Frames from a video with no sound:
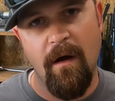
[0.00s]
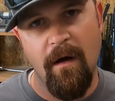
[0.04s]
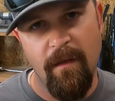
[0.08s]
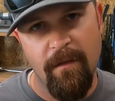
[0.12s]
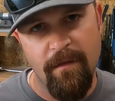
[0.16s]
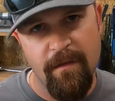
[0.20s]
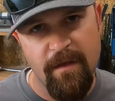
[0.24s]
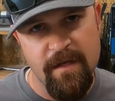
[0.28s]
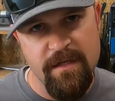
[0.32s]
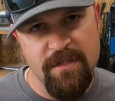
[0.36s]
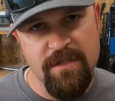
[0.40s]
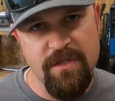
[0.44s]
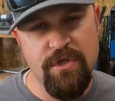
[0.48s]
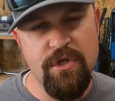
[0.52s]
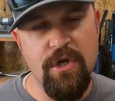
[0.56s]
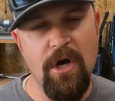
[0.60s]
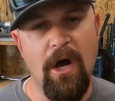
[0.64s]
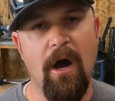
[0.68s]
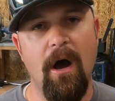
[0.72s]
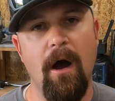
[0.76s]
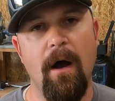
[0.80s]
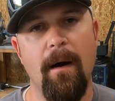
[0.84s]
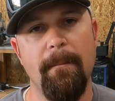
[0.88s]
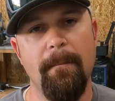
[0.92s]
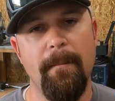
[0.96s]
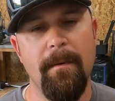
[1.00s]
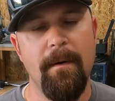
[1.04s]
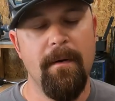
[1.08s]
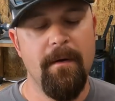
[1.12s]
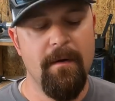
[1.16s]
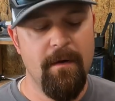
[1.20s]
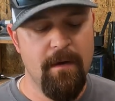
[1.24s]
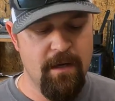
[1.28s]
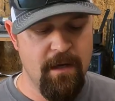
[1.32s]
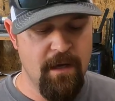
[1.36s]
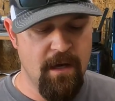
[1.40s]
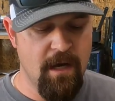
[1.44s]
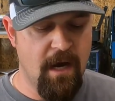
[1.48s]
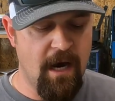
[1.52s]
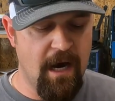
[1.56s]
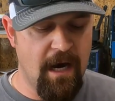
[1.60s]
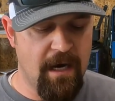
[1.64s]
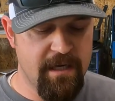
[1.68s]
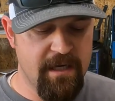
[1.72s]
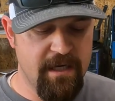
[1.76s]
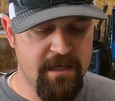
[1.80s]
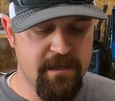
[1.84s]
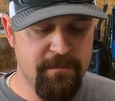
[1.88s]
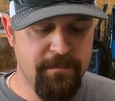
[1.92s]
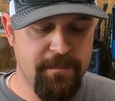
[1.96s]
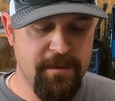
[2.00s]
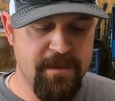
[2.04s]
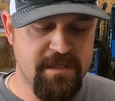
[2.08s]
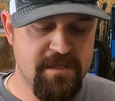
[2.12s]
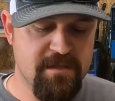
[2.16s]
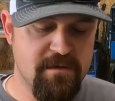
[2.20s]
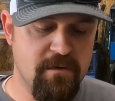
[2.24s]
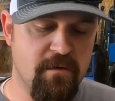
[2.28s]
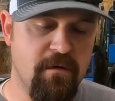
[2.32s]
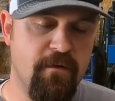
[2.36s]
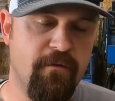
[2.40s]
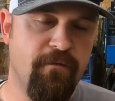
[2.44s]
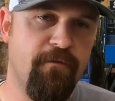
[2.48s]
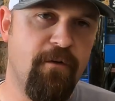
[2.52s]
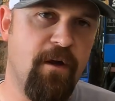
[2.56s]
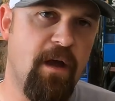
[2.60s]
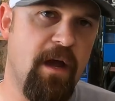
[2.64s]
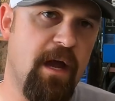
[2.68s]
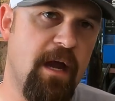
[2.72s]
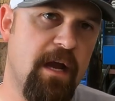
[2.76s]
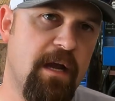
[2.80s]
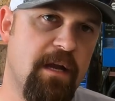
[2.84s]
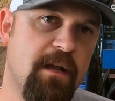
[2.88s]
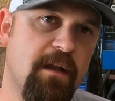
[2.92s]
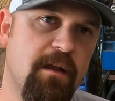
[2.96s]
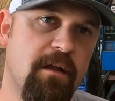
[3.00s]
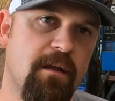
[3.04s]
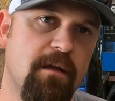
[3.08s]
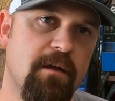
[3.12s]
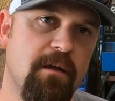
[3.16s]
on this job, I need to be certified